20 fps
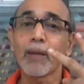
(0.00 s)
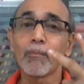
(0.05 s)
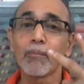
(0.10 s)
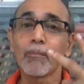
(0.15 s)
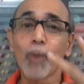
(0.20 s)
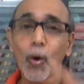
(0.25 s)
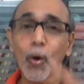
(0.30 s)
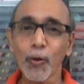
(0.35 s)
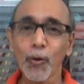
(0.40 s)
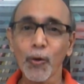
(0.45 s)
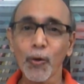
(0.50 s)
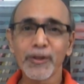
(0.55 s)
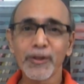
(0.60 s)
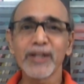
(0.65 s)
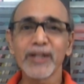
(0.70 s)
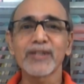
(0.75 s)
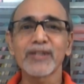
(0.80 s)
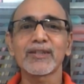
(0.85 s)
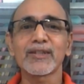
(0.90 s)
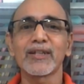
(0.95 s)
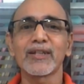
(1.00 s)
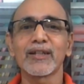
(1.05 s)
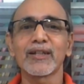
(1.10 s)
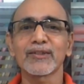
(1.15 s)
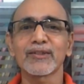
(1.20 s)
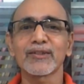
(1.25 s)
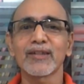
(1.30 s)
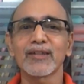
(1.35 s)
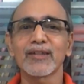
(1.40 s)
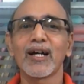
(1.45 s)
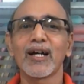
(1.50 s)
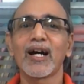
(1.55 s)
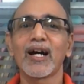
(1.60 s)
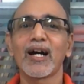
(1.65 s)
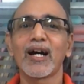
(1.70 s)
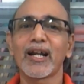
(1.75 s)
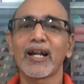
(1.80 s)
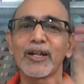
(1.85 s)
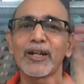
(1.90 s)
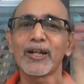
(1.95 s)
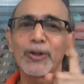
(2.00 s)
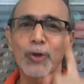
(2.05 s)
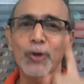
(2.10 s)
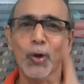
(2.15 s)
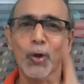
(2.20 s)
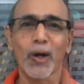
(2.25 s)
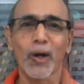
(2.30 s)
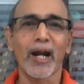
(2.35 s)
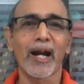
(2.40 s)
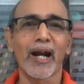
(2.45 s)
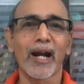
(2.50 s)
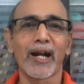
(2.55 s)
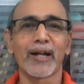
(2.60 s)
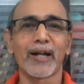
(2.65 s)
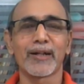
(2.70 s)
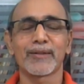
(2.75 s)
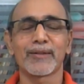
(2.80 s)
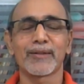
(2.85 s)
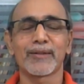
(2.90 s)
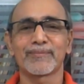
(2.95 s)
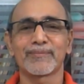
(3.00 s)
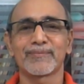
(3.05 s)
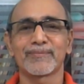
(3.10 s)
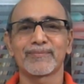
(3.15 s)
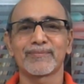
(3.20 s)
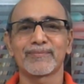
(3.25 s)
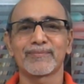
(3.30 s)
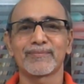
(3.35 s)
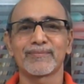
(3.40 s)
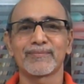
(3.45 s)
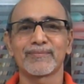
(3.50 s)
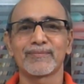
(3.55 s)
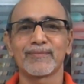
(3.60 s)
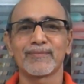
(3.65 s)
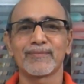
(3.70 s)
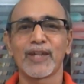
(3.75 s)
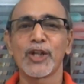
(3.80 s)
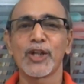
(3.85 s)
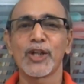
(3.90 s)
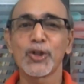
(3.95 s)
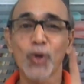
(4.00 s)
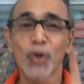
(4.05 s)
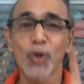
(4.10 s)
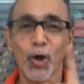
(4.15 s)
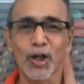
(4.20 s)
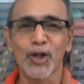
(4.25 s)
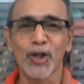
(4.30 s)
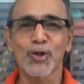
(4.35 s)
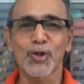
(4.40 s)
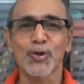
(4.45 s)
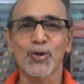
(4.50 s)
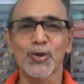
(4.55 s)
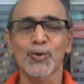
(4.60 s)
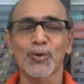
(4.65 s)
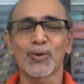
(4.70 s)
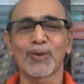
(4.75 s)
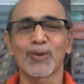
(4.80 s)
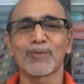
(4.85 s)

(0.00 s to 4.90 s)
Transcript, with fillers: both these things are in your hand in your control